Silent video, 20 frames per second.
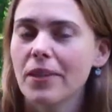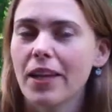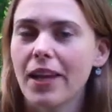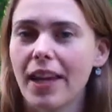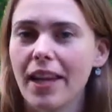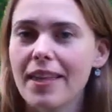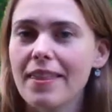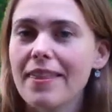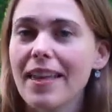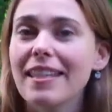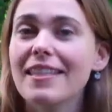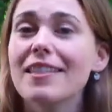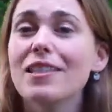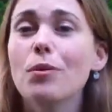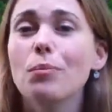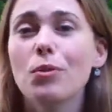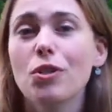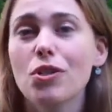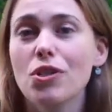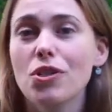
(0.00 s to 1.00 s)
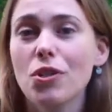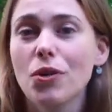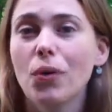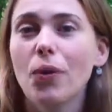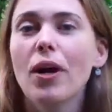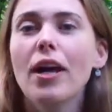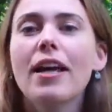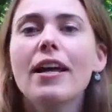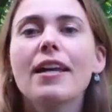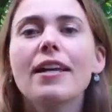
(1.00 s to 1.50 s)
Okay, that's number 2.
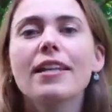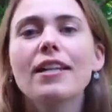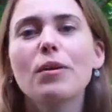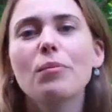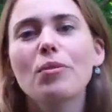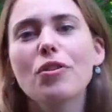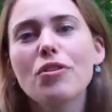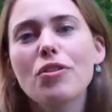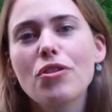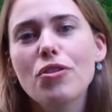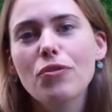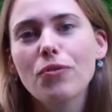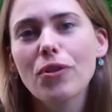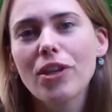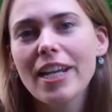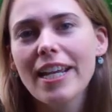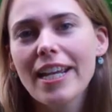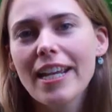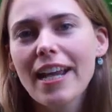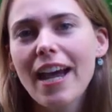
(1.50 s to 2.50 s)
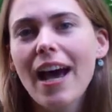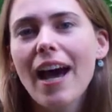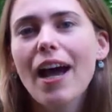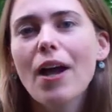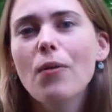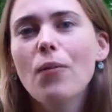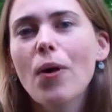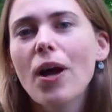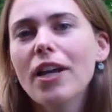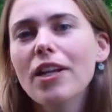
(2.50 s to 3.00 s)
Number 3,
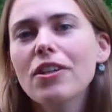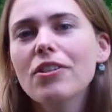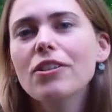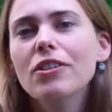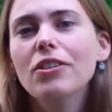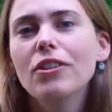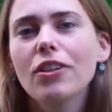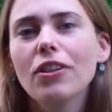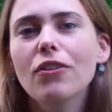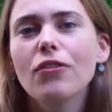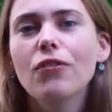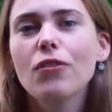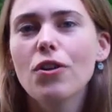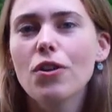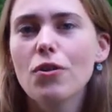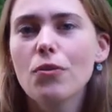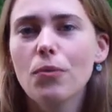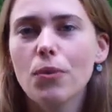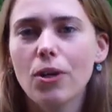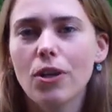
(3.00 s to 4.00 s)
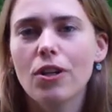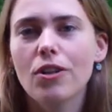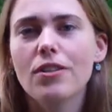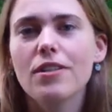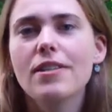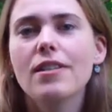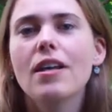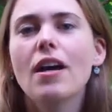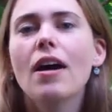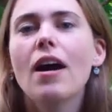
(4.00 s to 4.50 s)
I want you to look for the
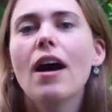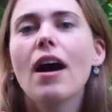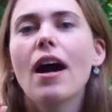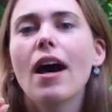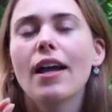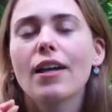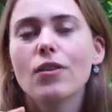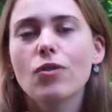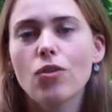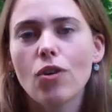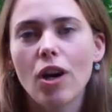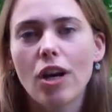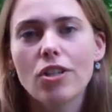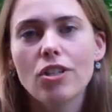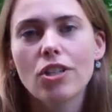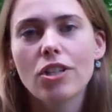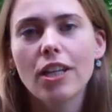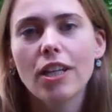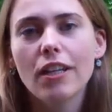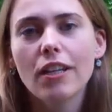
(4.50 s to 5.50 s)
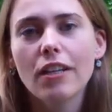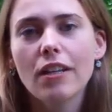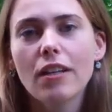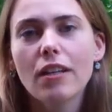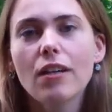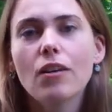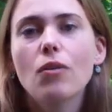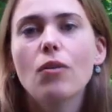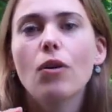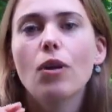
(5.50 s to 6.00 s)
words hydrogenated
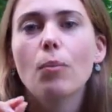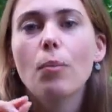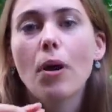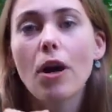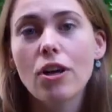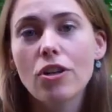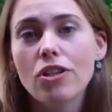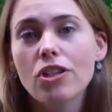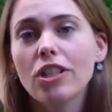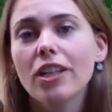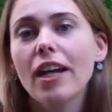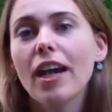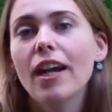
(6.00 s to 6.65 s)
or partially